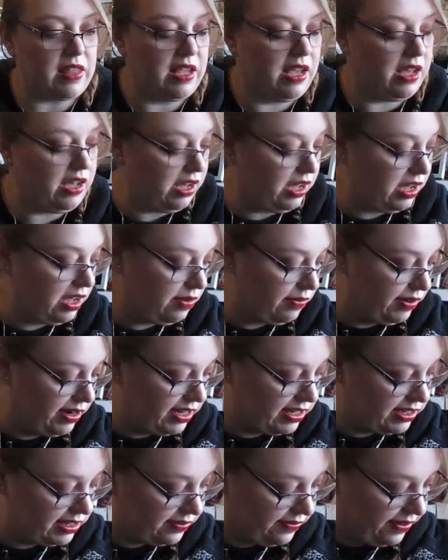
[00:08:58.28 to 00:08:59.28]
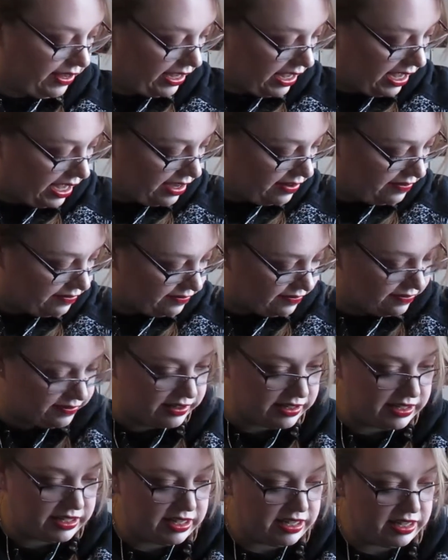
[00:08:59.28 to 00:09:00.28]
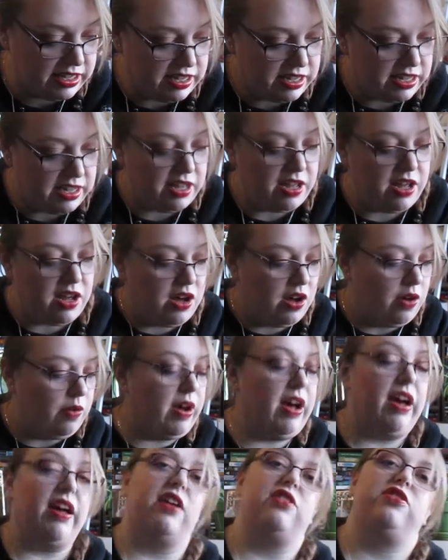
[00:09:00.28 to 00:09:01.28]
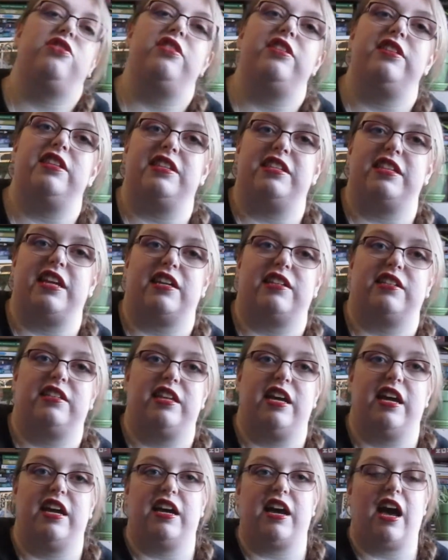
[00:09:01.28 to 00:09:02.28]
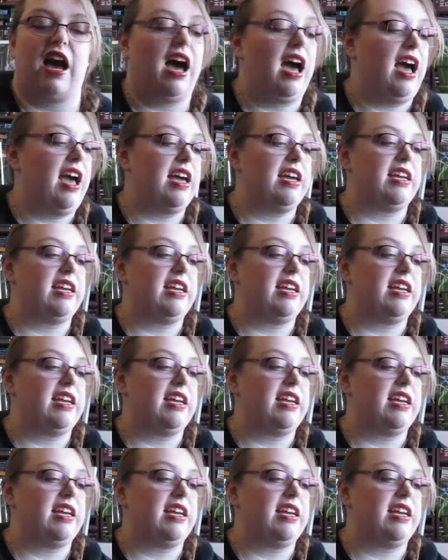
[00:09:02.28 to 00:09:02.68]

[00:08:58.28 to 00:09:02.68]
Oh, what else have I got? Well, I'll show you this next thing. I